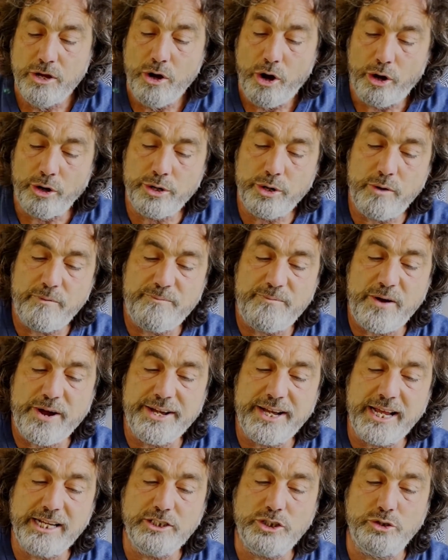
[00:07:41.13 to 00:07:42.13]
On your
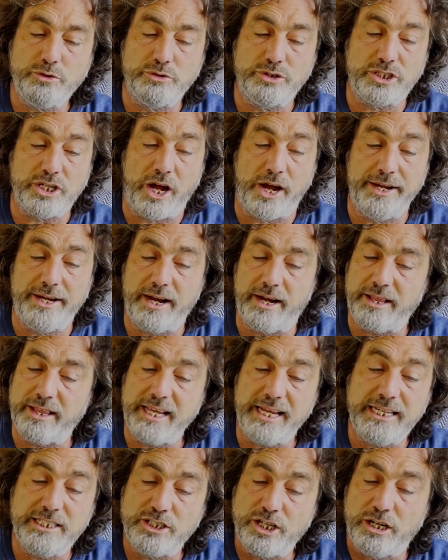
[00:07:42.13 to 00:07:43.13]
financial side, and I
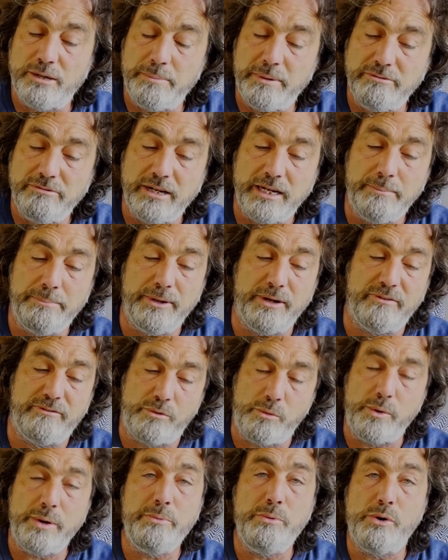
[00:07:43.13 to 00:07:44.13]
think it's going to be really beautiful.
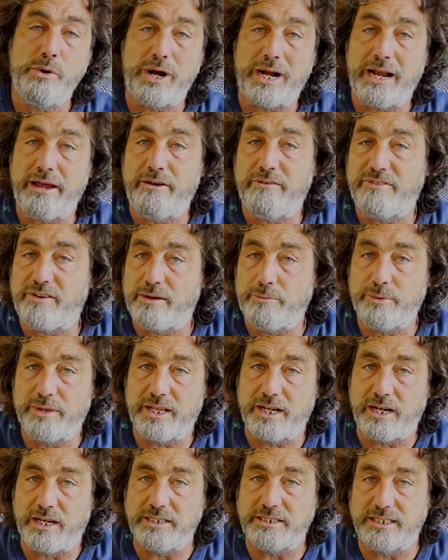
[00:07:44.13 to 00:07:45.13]
We will clarify with
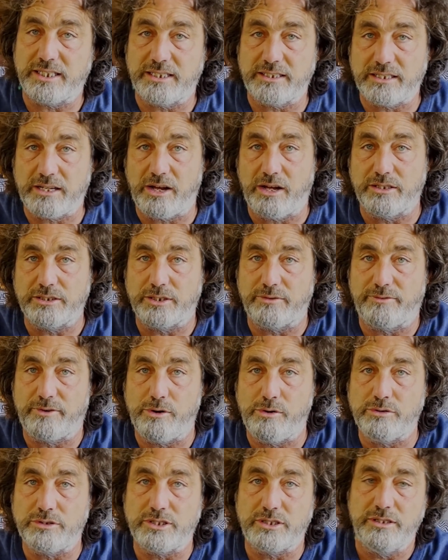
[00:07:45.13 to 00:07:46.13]
the Light Seer's cards, of
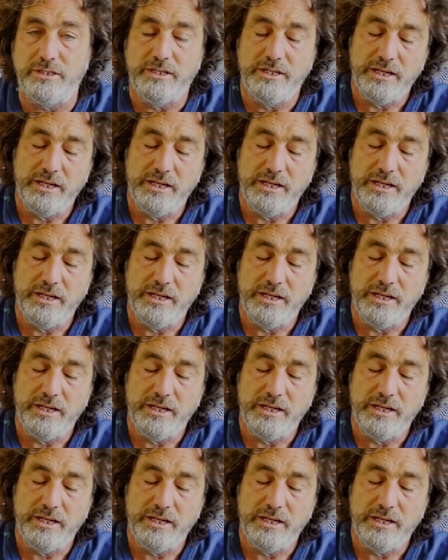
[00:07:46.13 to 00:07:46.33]
course.